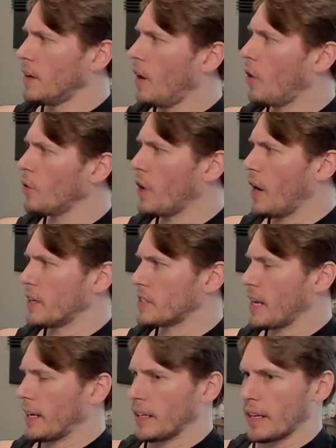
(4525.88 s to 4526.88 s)
Hold on a
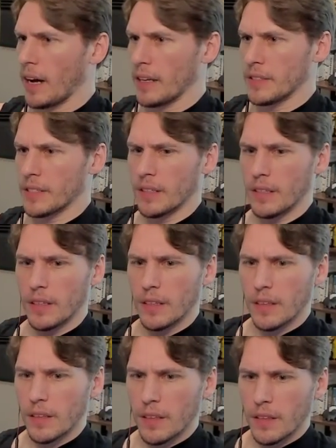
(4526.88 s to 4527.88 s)
second, guys
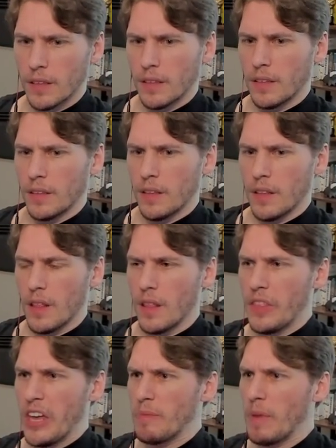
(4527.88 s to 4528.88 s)

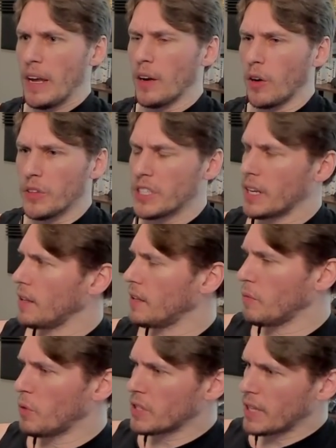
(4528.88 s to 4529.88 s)
they made all these.
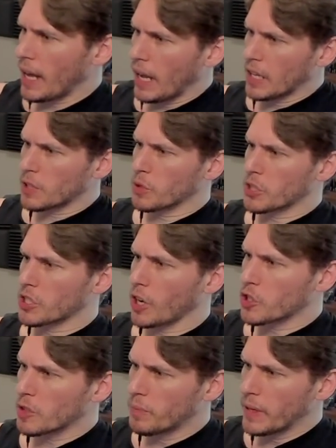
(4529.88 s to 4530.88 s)
the ants was
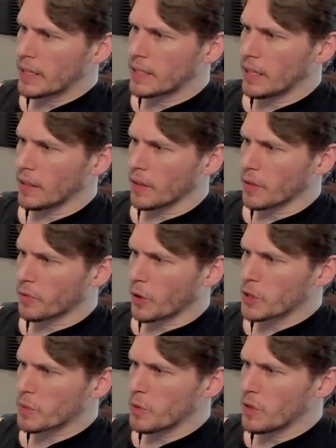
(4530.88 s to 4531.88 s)
such a big deal in the
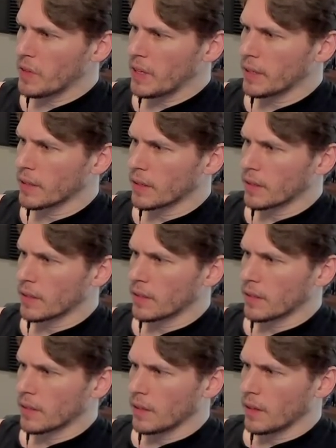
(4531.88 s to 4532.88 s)
first movie?
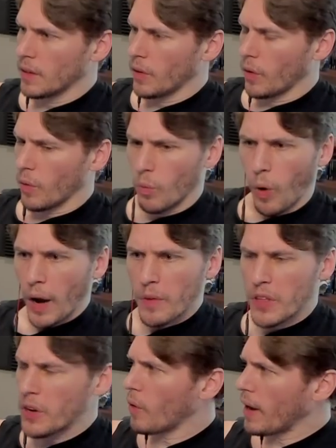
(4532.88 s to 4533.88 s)
Why were
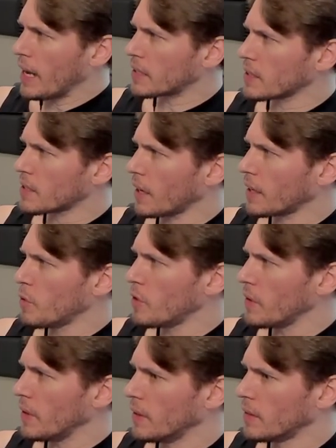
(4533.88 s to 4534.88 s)
there no ants in the second
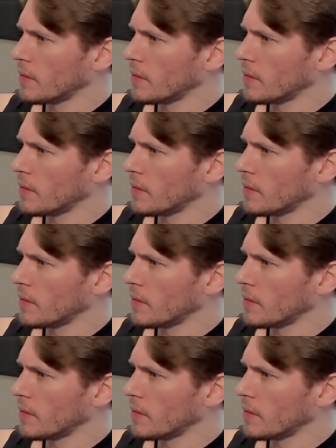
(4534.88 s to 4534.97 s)
movie?